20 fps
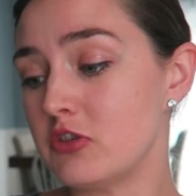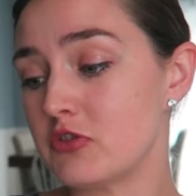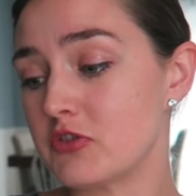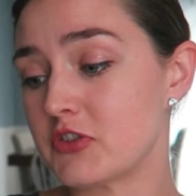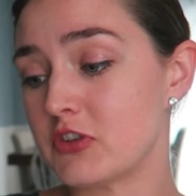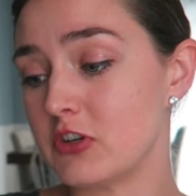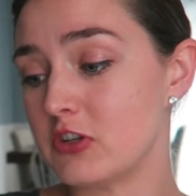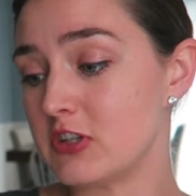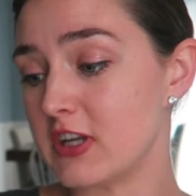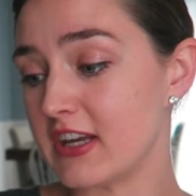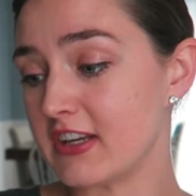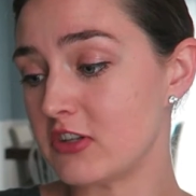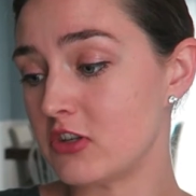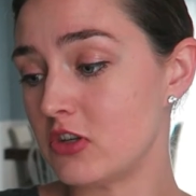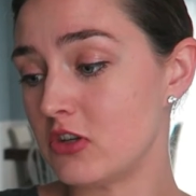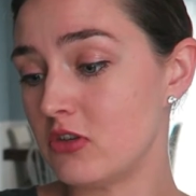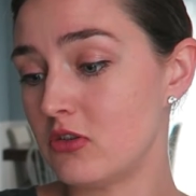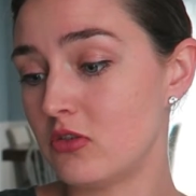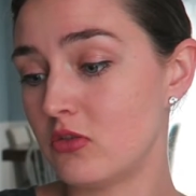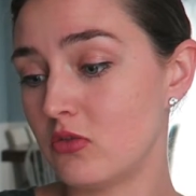So you take
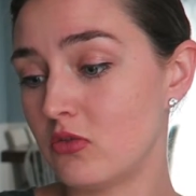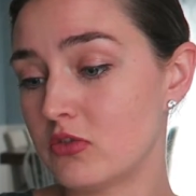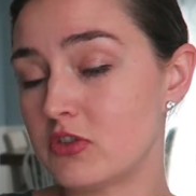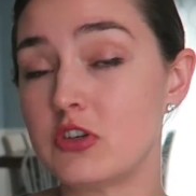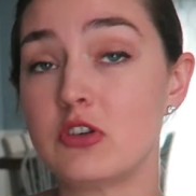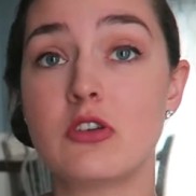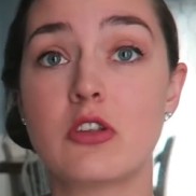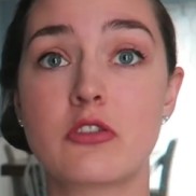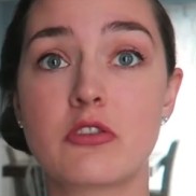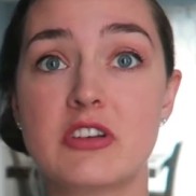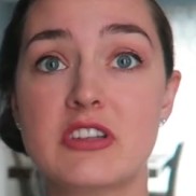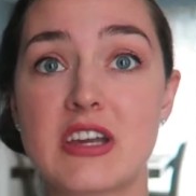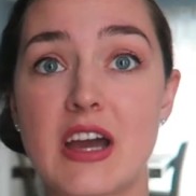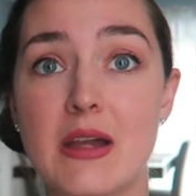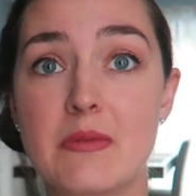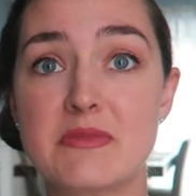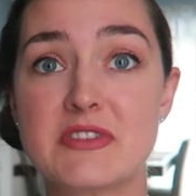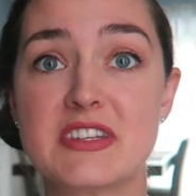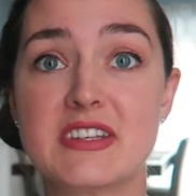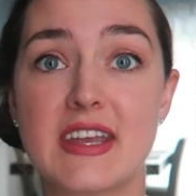2 to 3
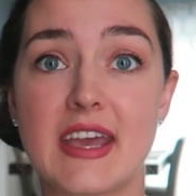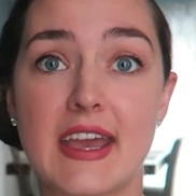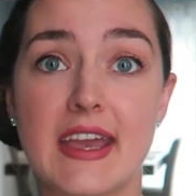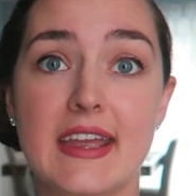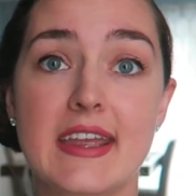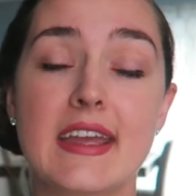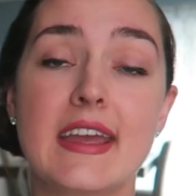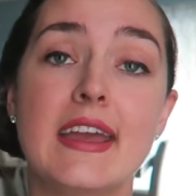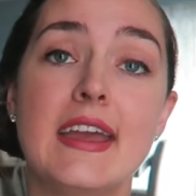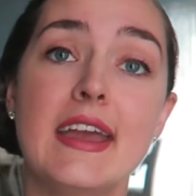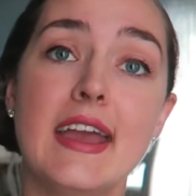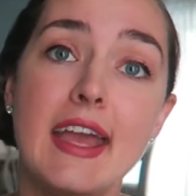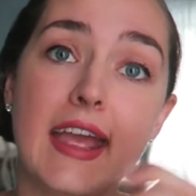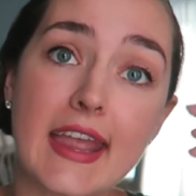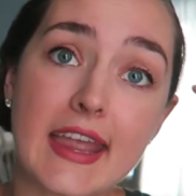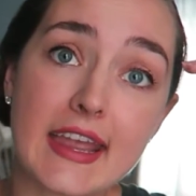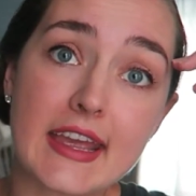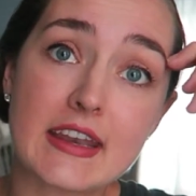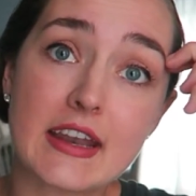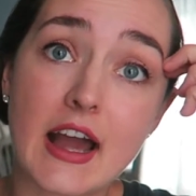times a day,
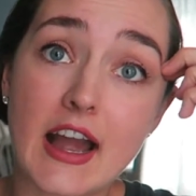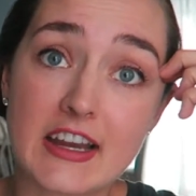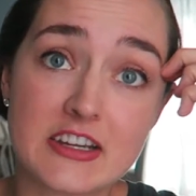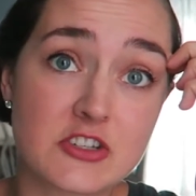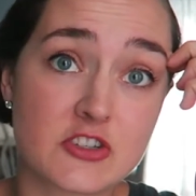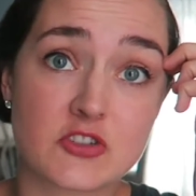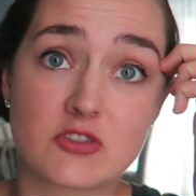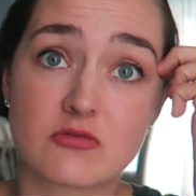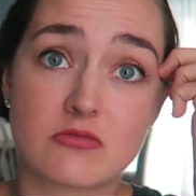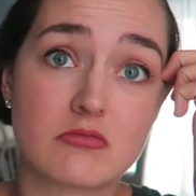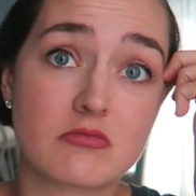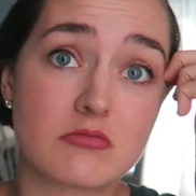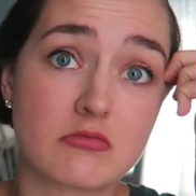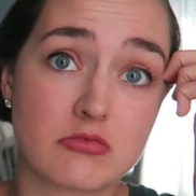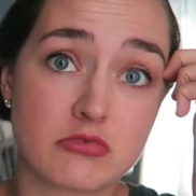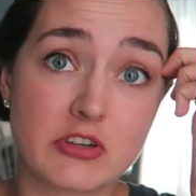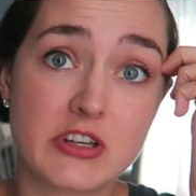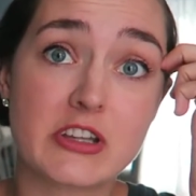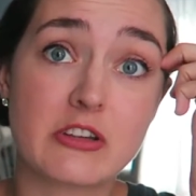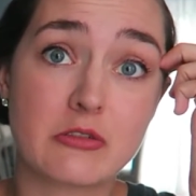and I just
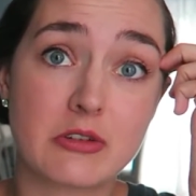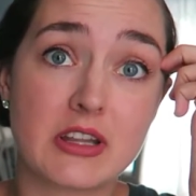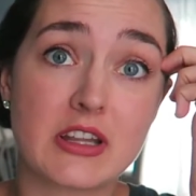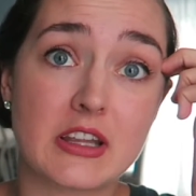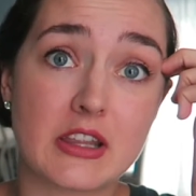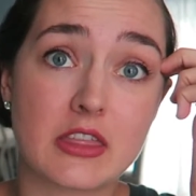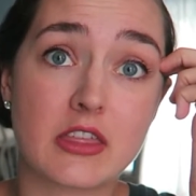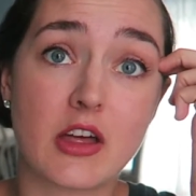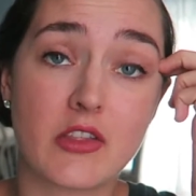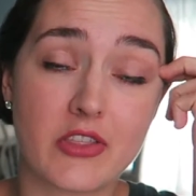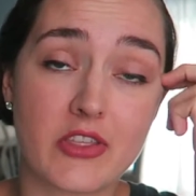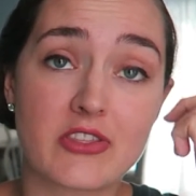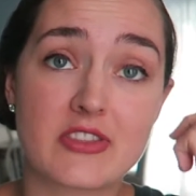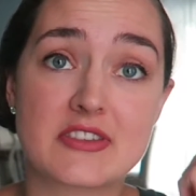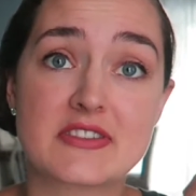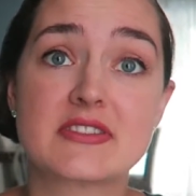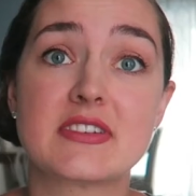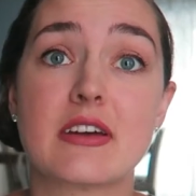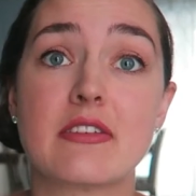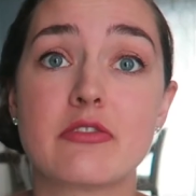really thought that
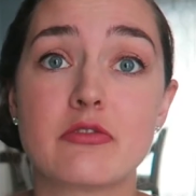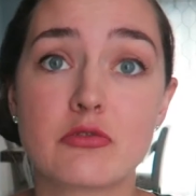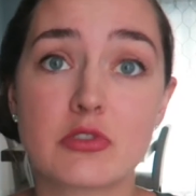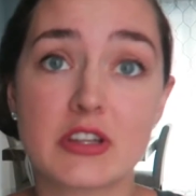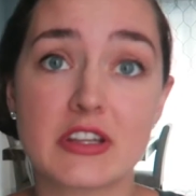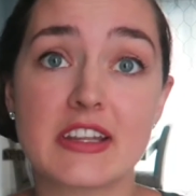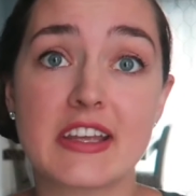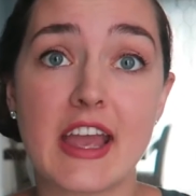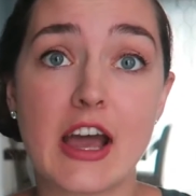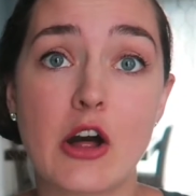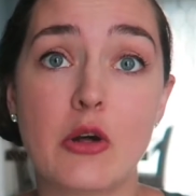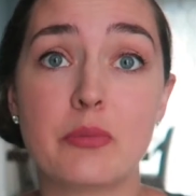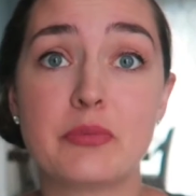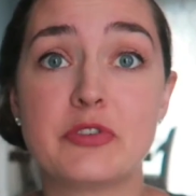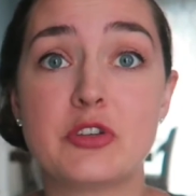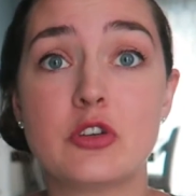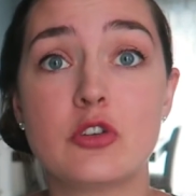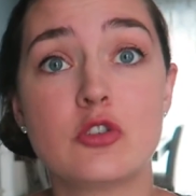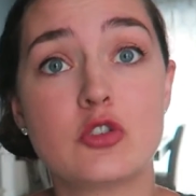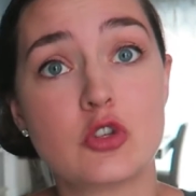this stuff really
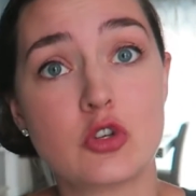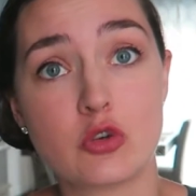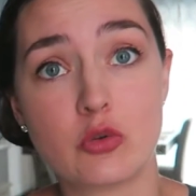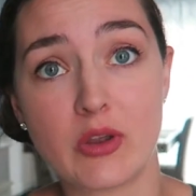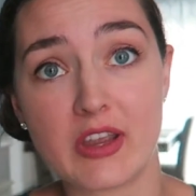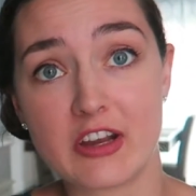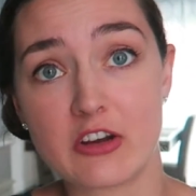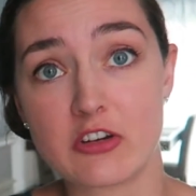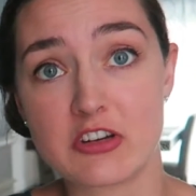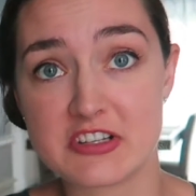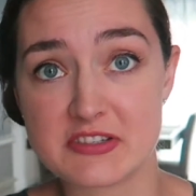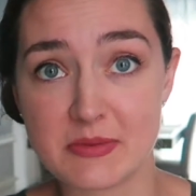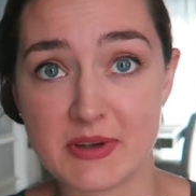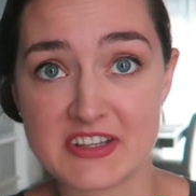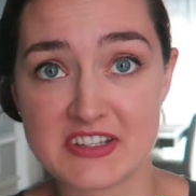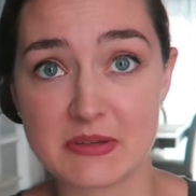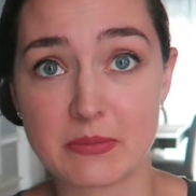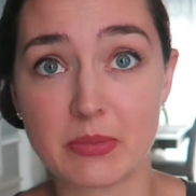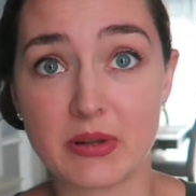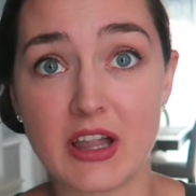helped to increase
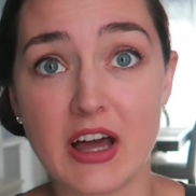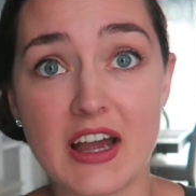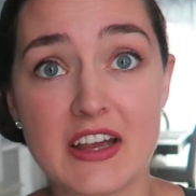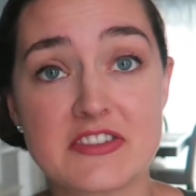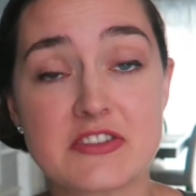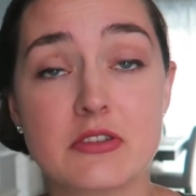my supply.